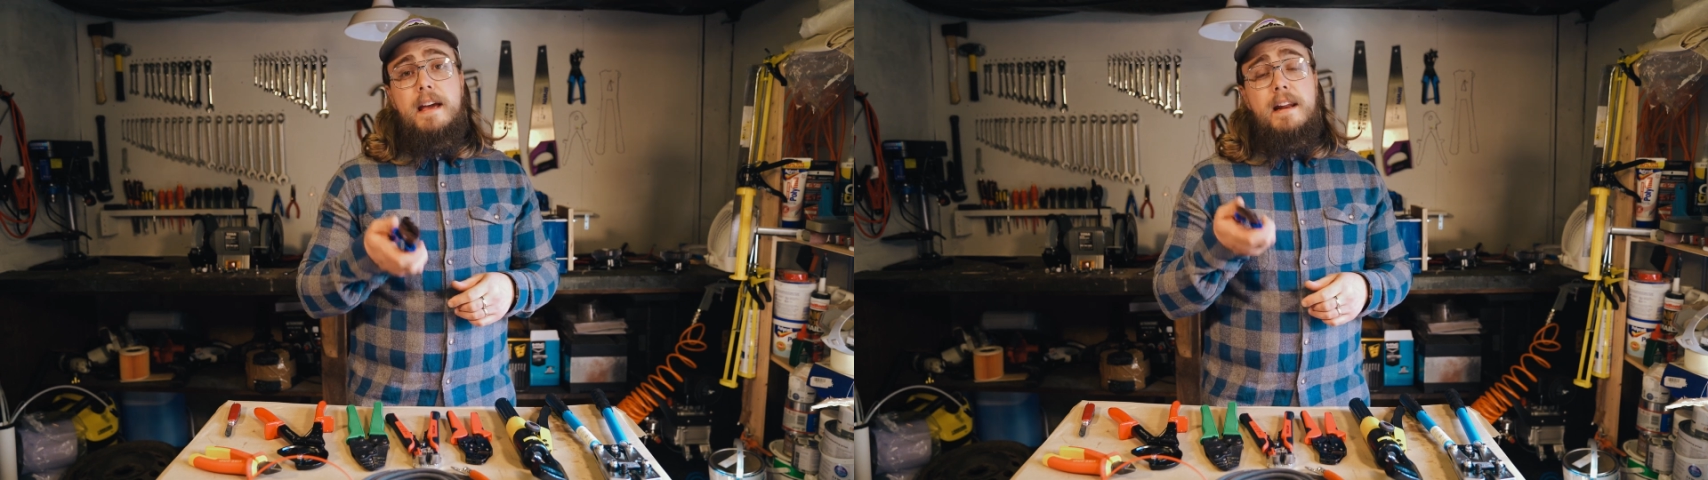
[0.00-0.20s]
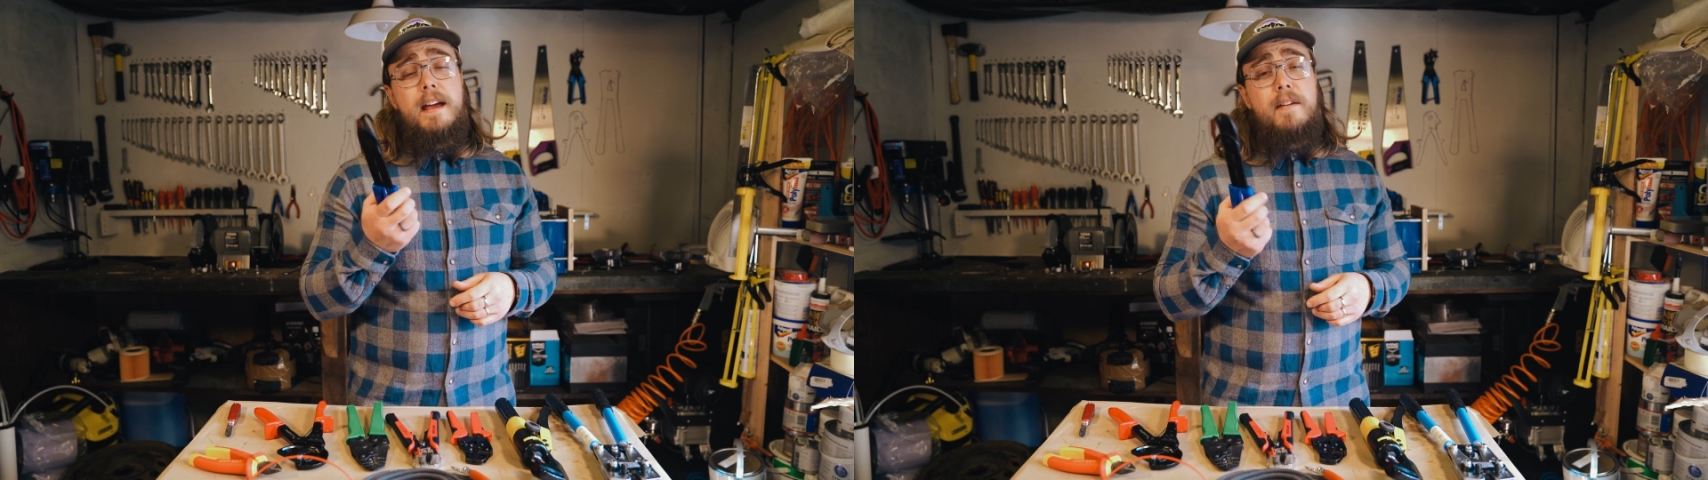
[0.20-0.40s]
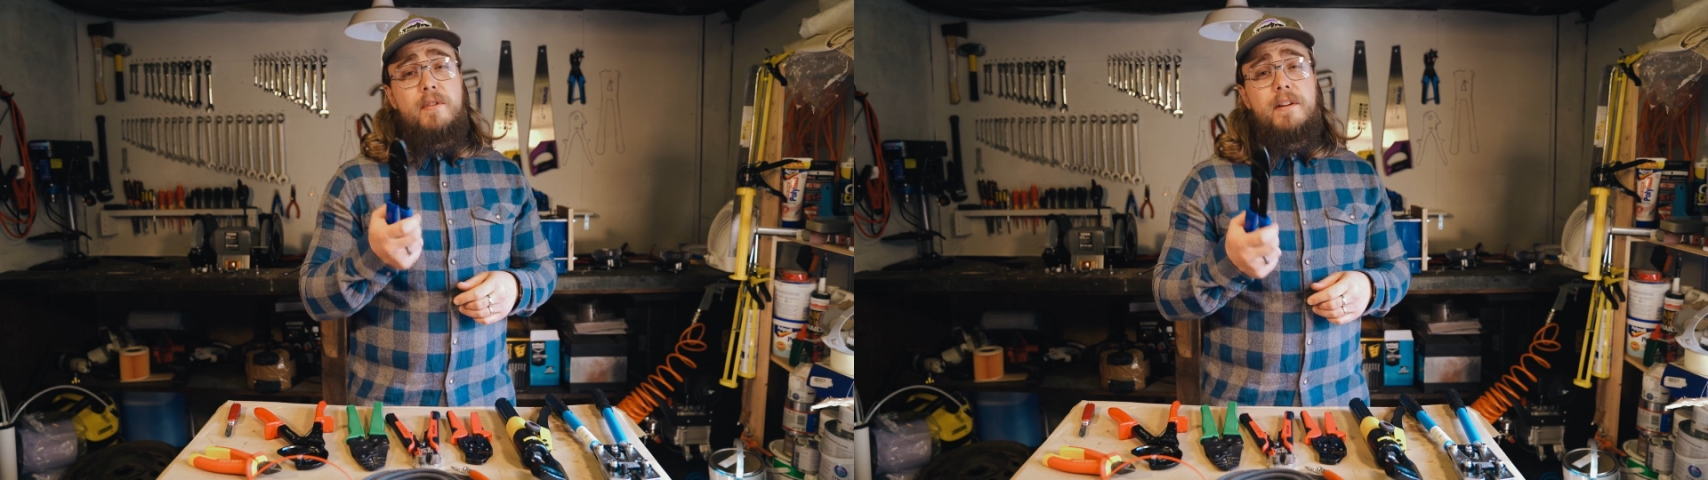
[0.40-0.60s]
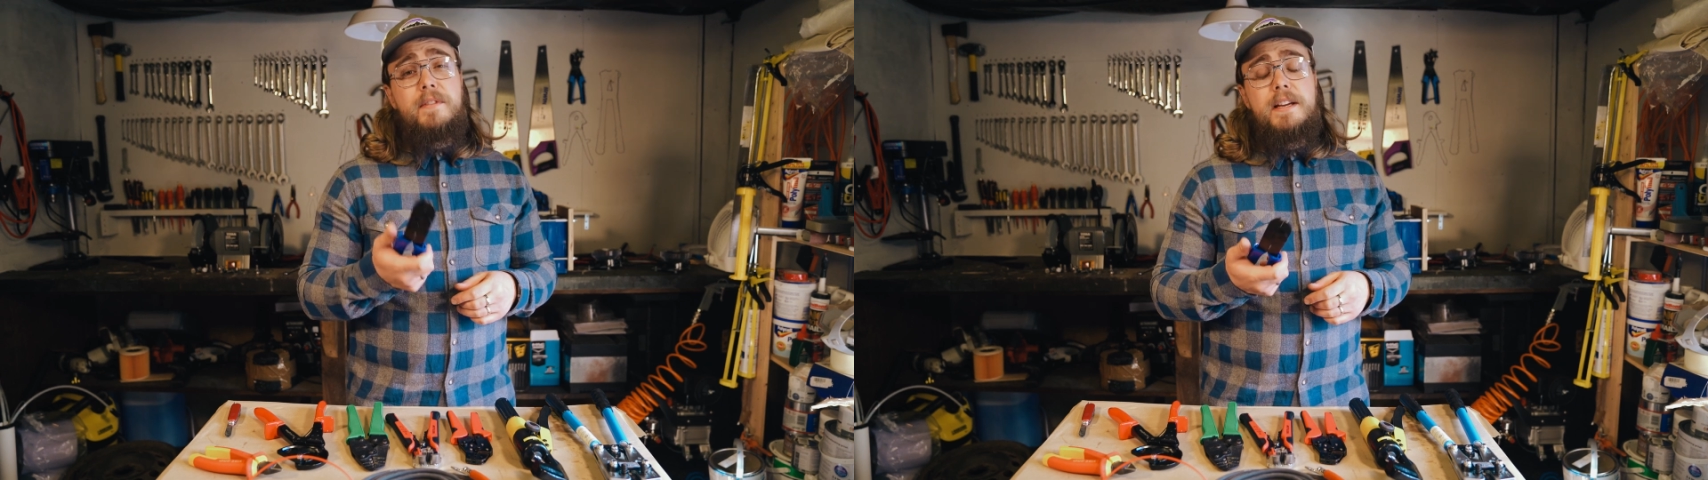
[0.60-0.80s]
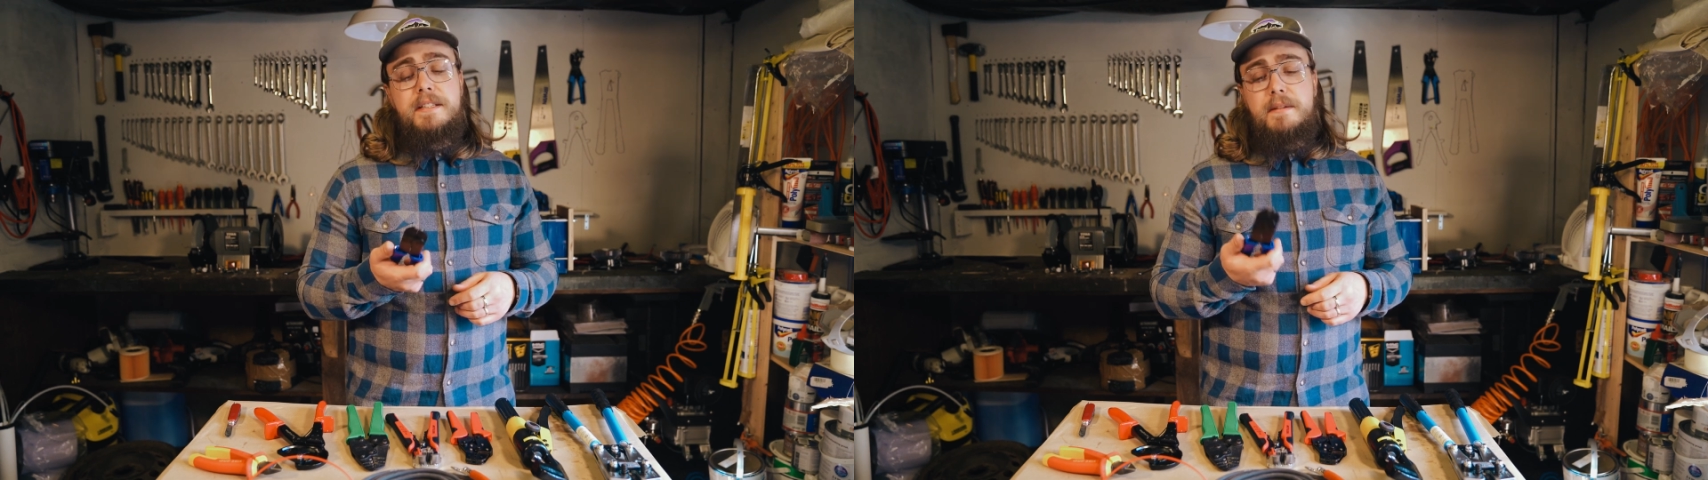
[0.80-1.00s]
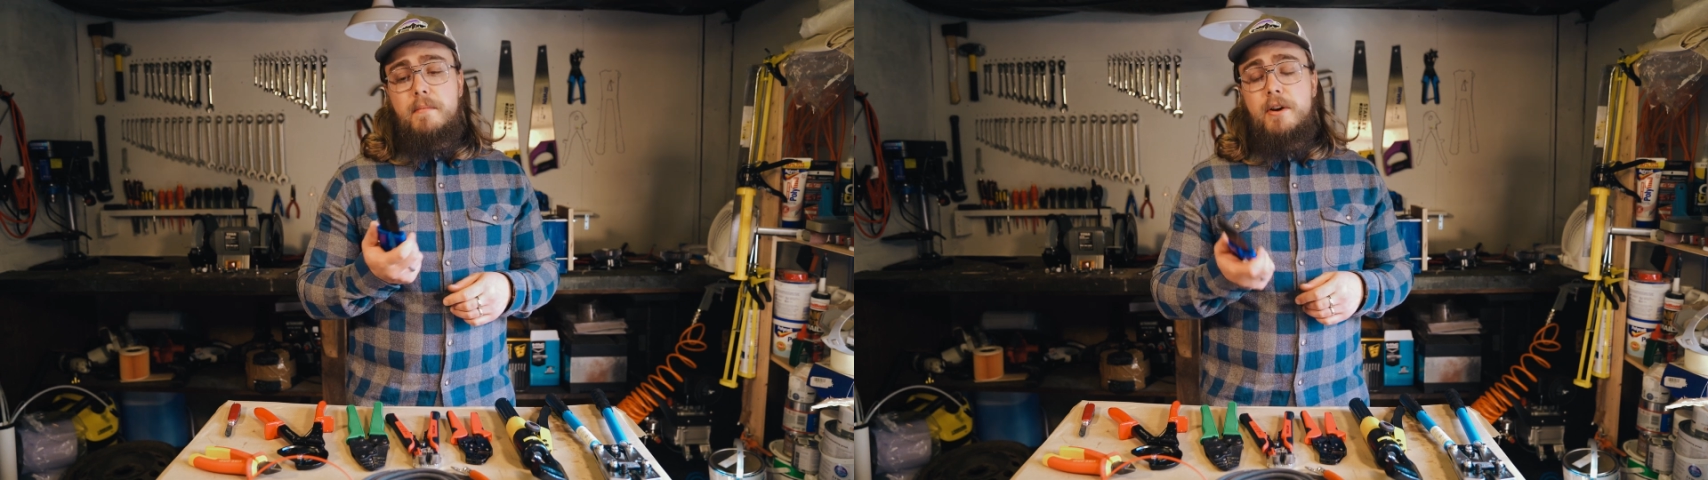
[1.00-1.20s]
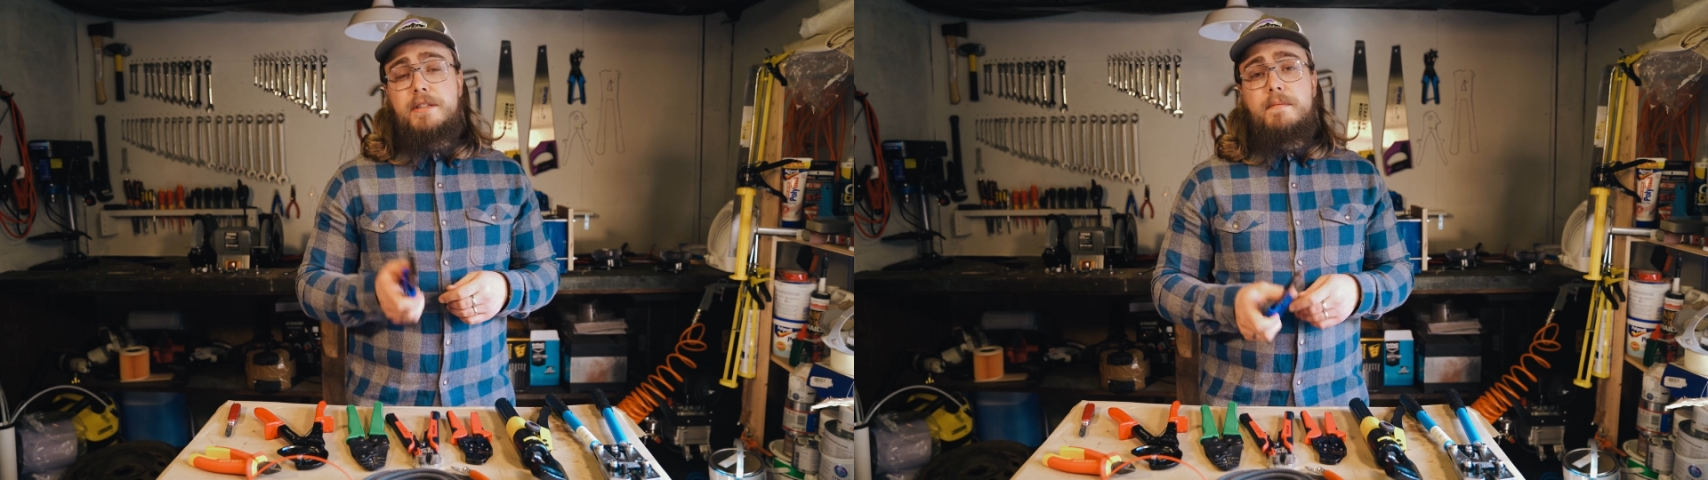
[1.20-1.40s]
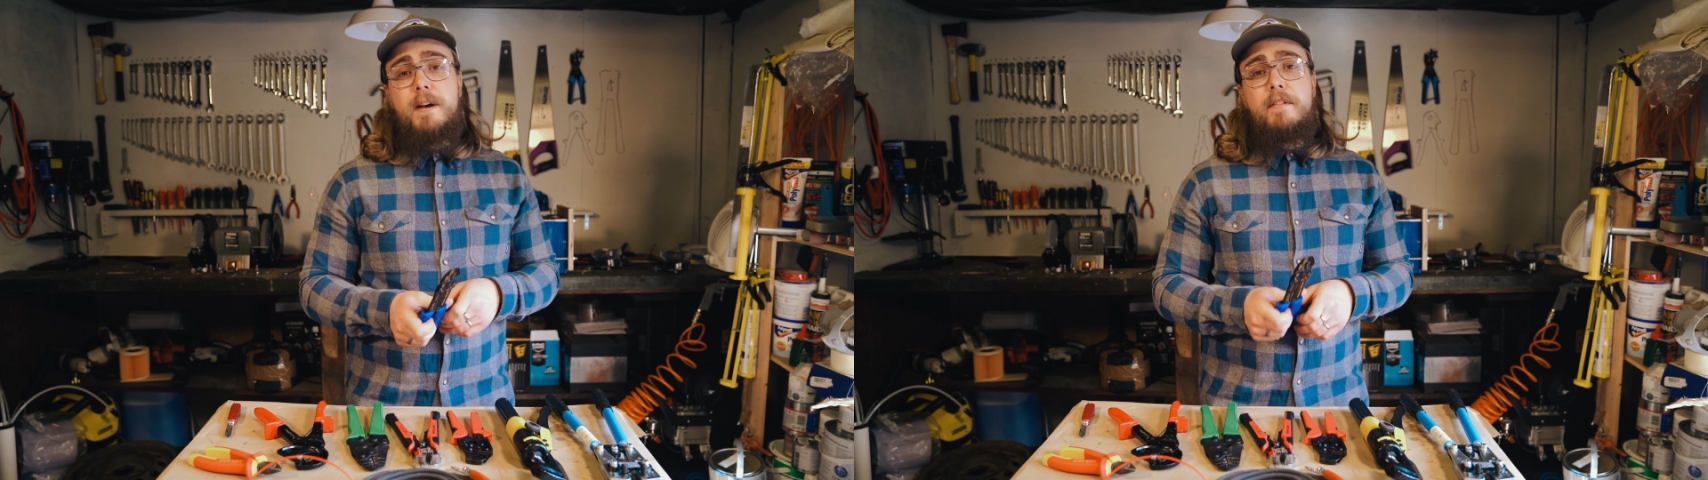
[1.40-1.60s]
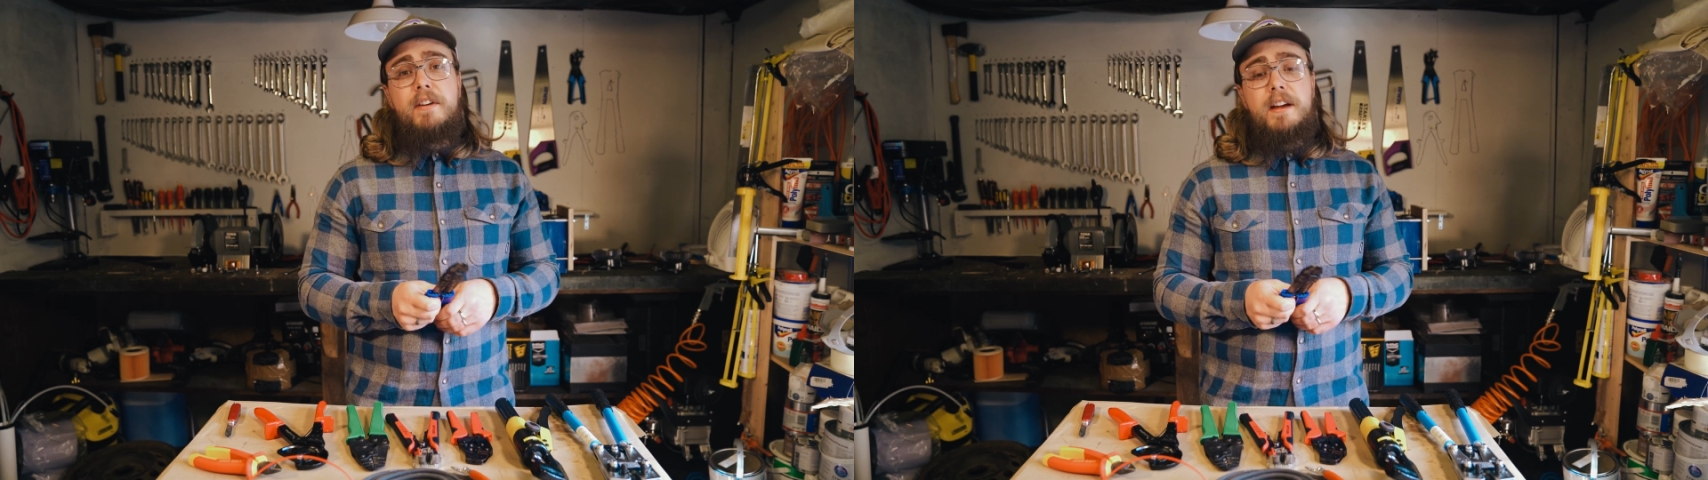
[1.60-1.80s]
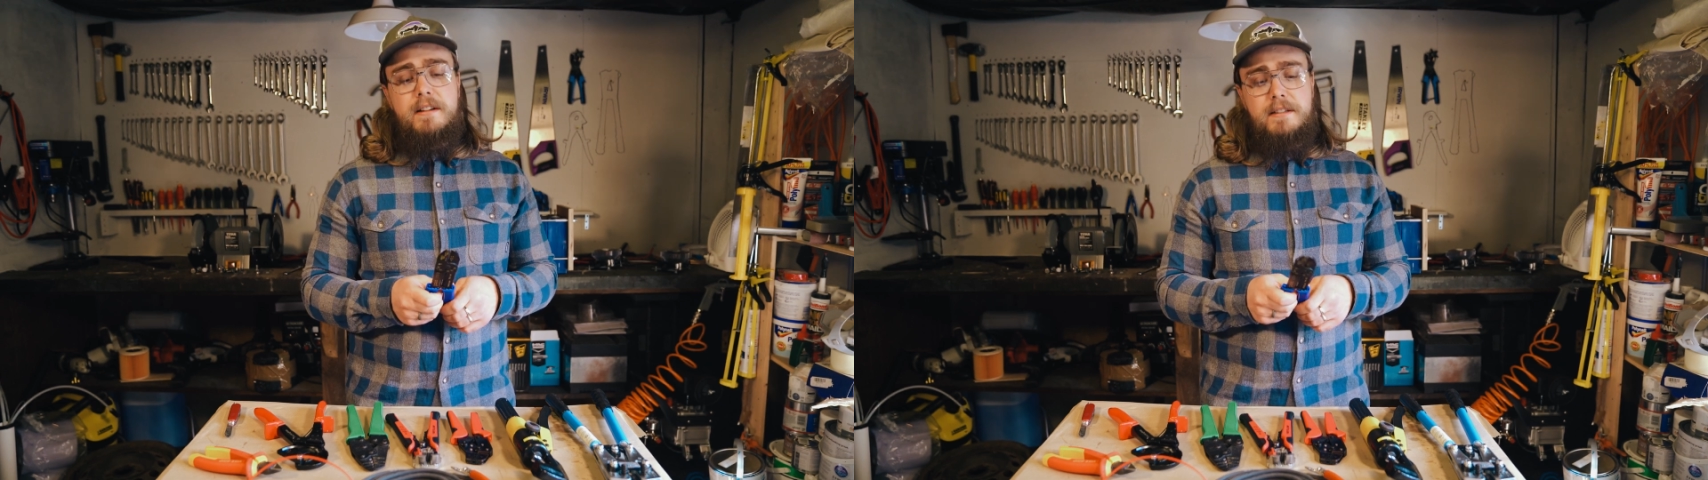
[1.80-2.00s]
and I have one of these in most of my
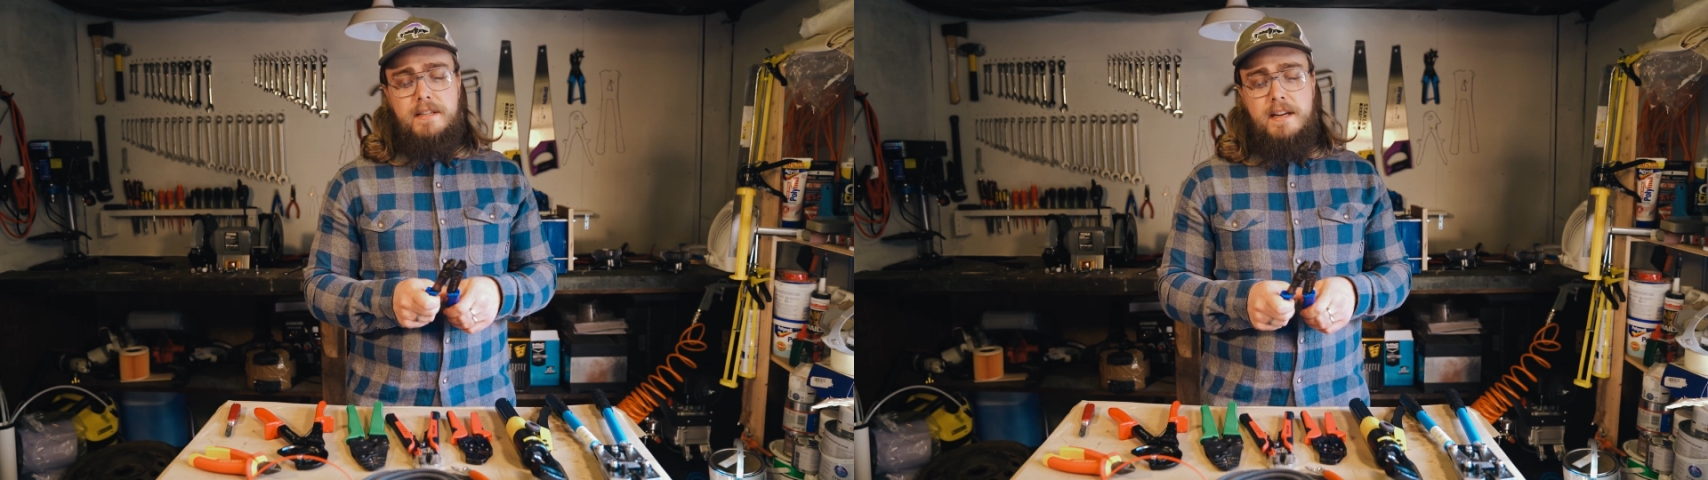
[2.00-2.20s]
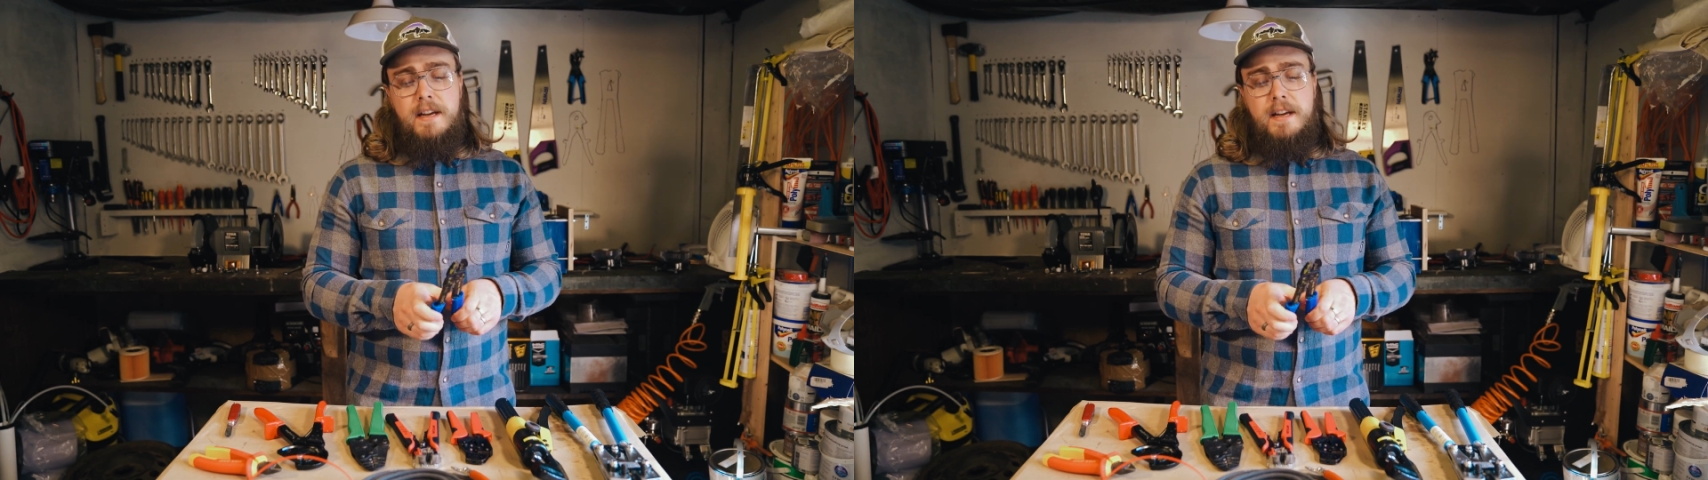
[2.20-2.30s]
vehicles